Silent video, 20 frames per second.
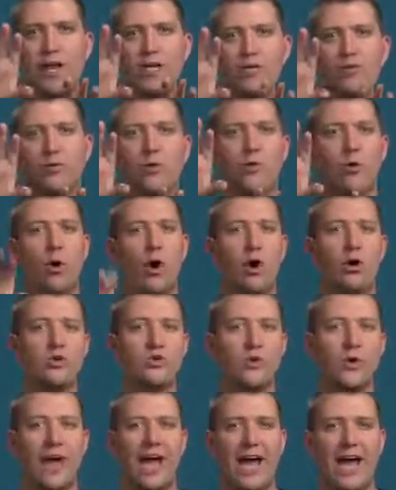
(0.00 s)
range where you
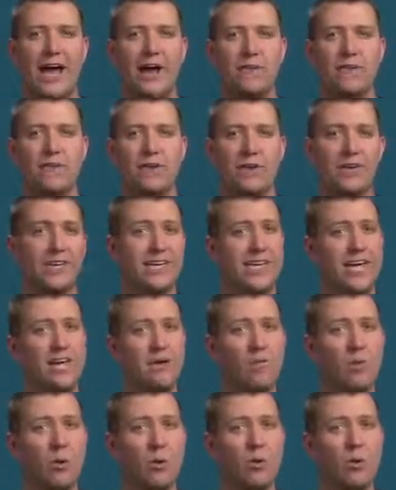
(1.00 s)
also have
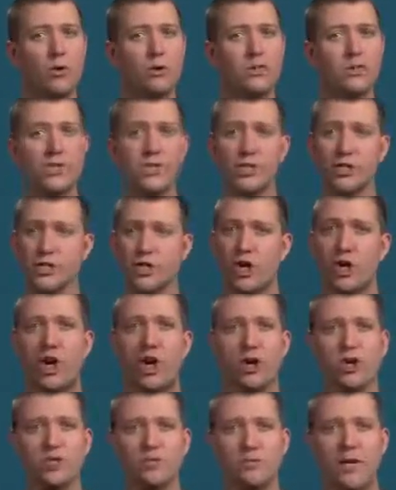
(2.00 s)
keyboards and
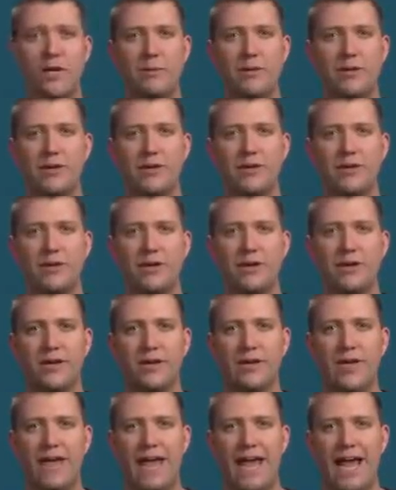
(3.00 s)
guitars maybe.
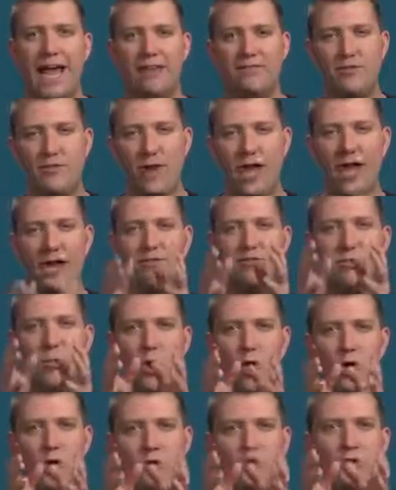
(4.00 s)
And if you have them
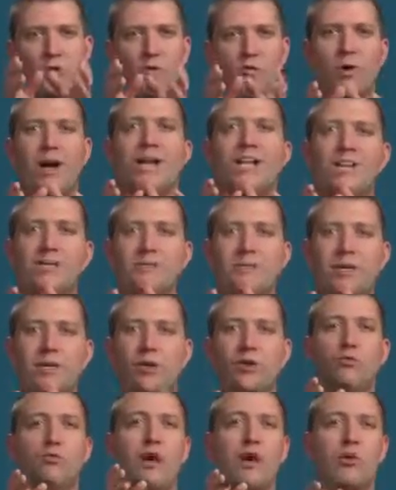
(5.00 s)
also right in the
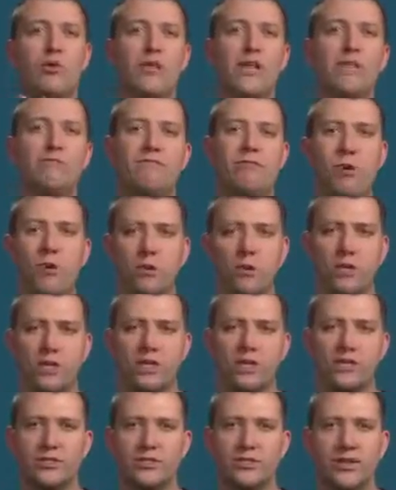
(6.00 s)
middle, right where that
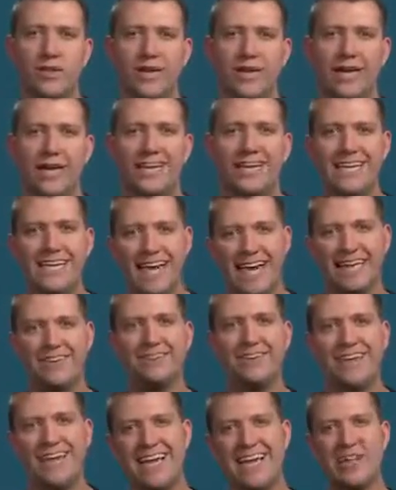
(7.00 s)
vocal is, it can kind
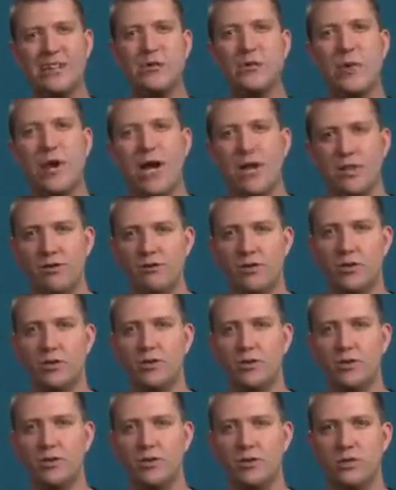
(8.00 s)
of get in the way of the
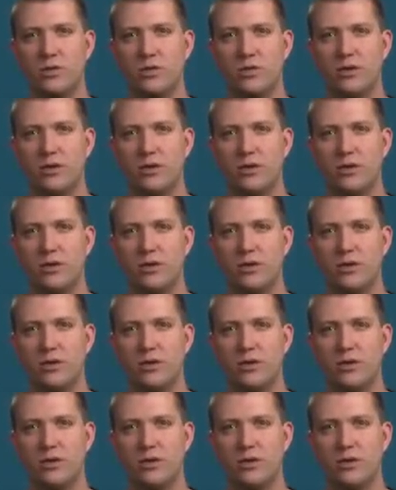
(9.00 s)
vocal.